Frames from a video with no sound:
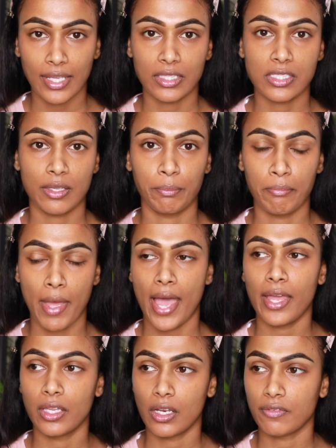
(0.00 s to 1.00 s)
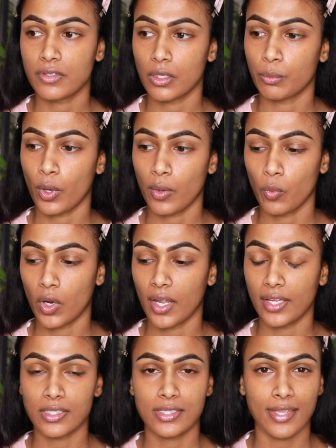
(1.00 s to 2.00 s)
It's matte enough to the point where
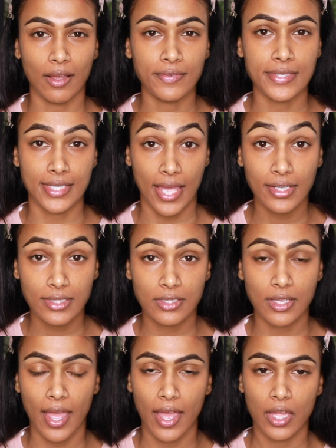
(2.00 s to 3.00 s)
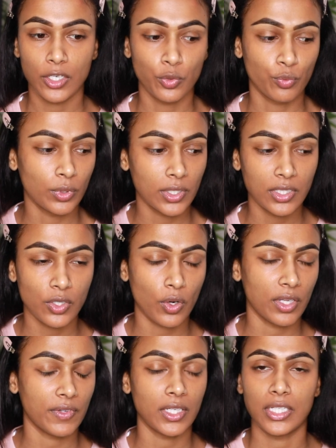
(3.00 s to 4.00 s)
it self-sets, and you really don't
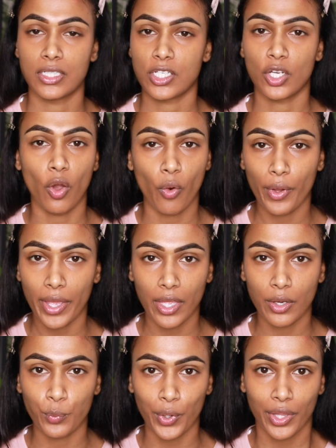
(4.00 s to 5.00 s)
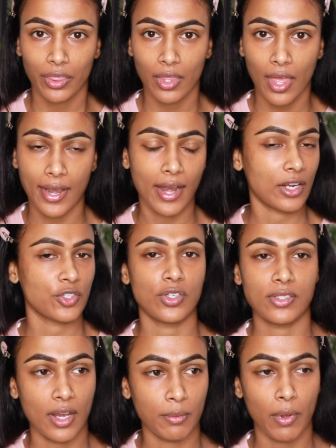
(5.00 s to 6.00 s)
even need to go in with an extra
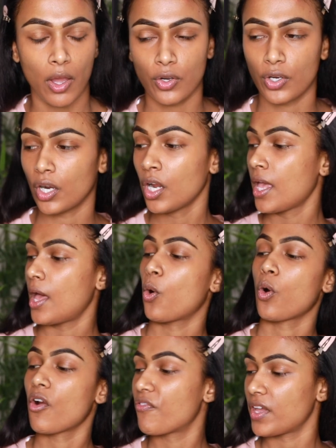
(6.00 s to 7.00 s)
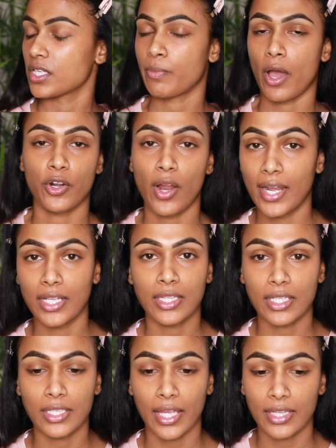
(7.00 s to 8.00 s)
setting powder or a face powder,
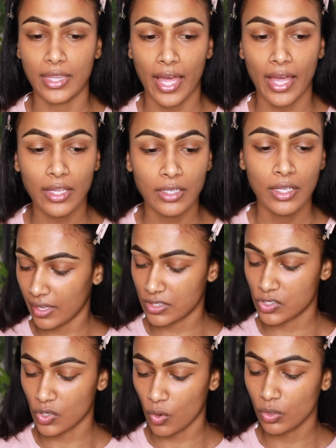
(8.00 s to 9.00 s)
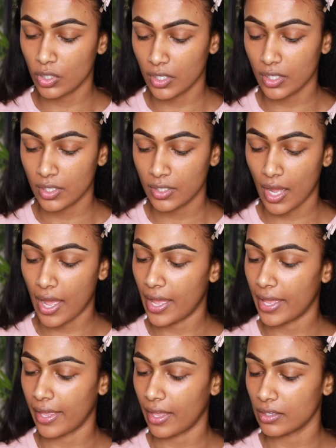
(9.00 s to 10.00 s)
anything like that. It's so good.
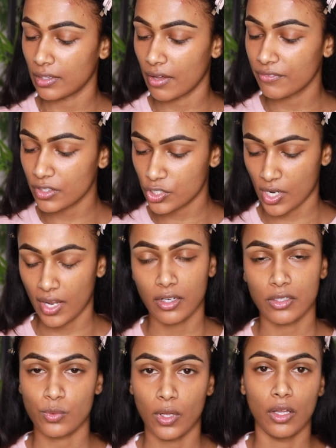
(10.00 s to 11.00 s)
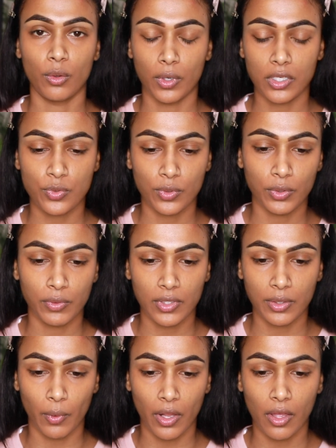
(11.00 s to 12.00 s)
I love the shade as well. It works
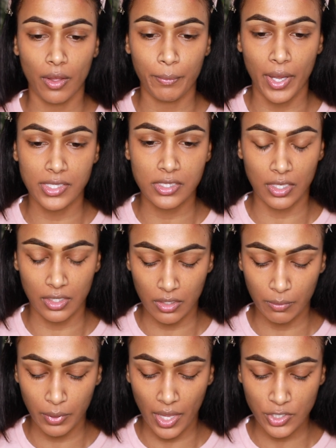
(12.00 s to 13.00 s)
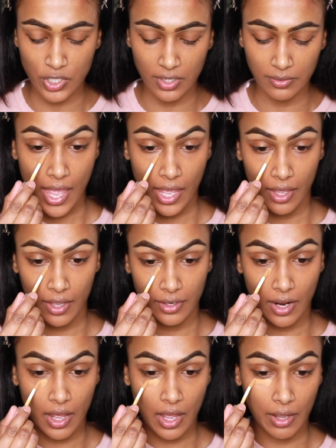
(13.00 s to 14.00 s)
really well on my skin complexion, and
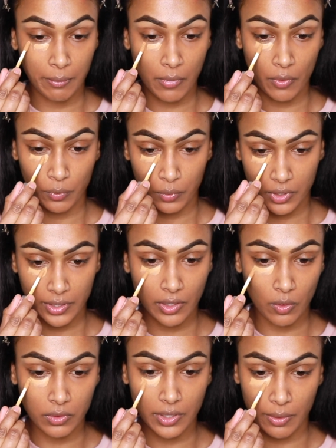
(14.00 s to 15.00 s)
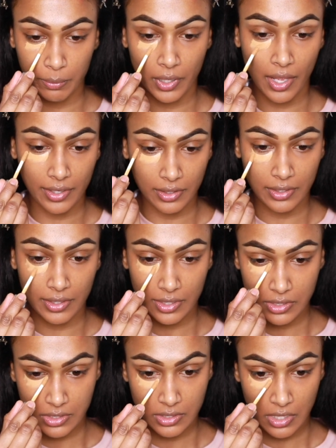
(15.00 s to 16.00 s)
I'm really only applying
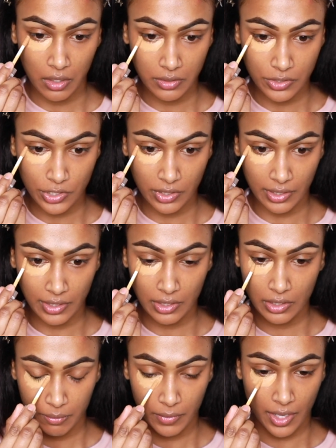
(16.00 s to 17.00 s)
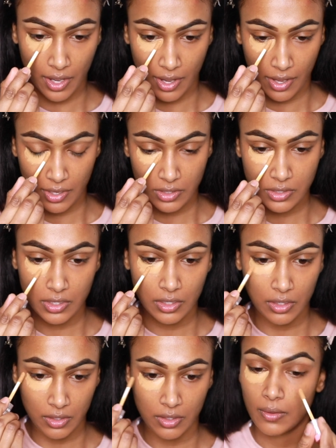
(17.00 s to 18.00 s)
this underneath my eyes.
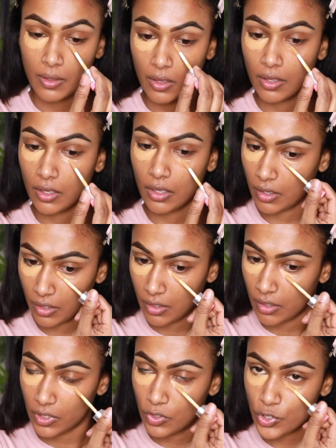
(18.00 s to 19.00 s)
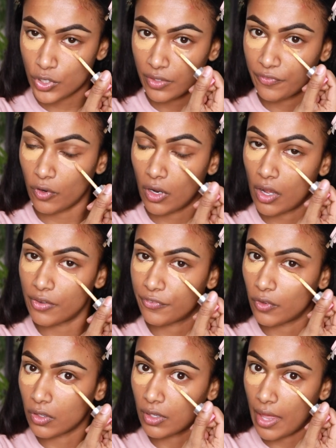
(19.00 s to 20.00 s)
Usually for a
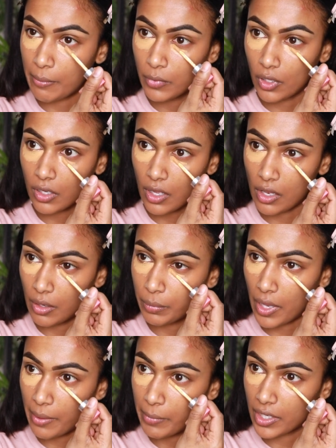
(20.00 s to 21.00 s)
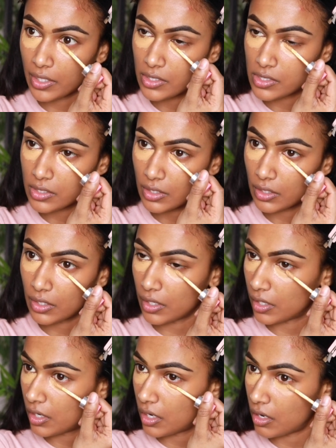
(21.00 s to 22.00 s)
full glam look, I'll apply my
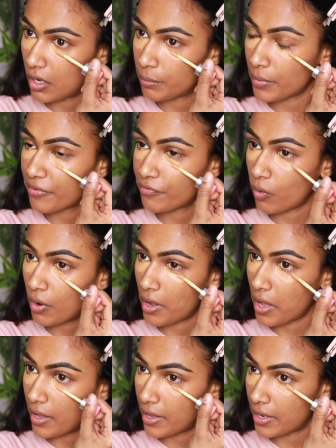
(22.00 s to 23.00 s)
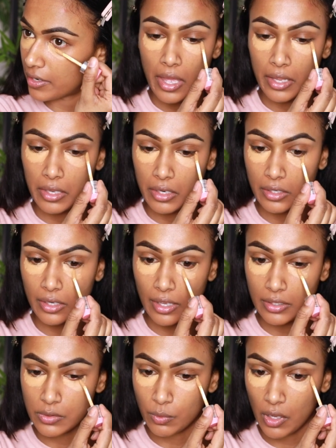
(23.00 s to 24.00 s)
concealer on my forehead and
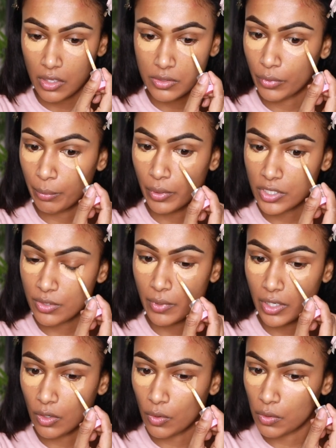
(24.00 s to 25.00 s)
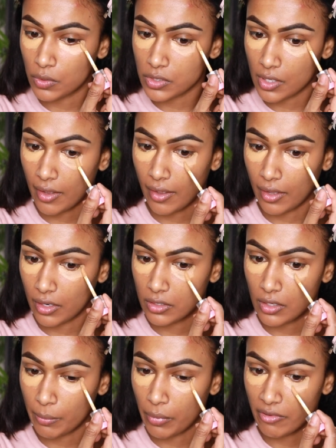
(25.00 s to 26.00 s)
as well as the bridge of my nose and
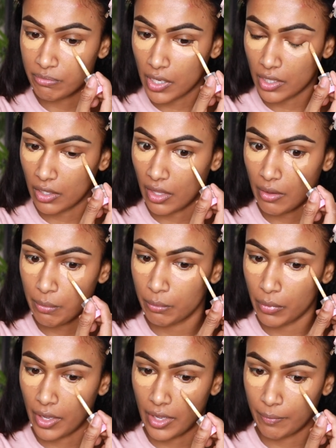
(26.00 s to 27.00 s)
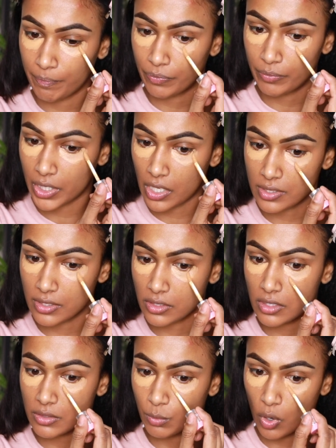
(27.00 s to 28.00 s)
above my lip. But because this
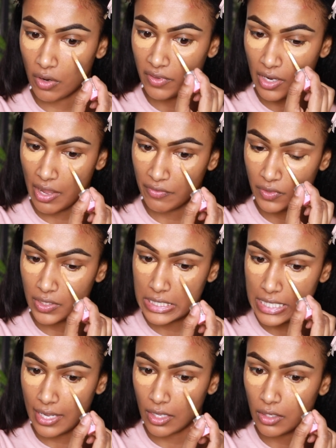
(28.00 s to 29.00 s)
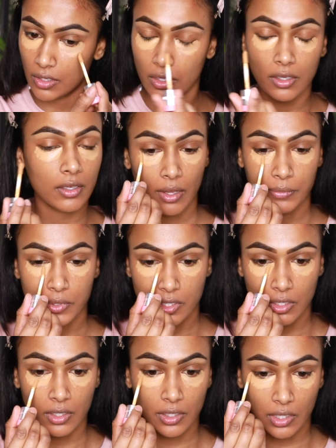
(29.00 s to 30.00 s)
is more of an everyday look, I'm just
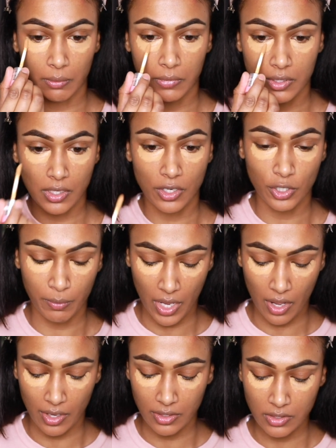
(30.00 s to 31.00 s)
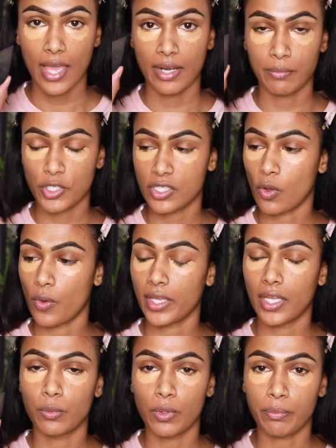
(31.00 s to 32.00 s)
gonna keep this under my eyes. And I'm just going
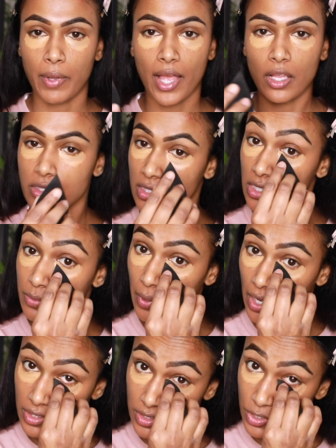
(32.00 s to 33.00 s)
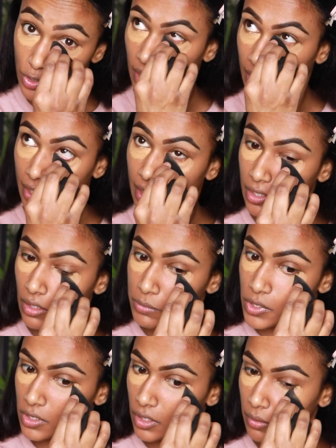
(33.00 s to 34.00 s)
in with my LC sponge and I'm
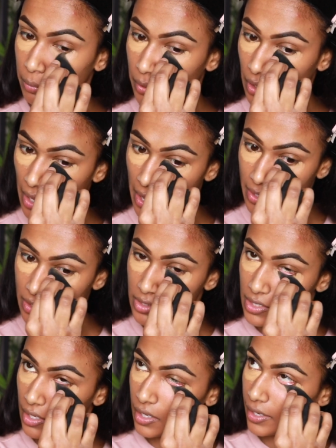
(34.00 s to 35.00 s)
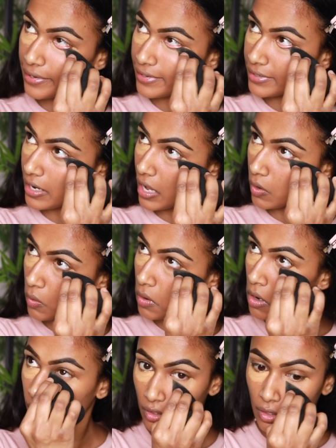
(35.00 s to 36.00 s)
just gonna blend it out.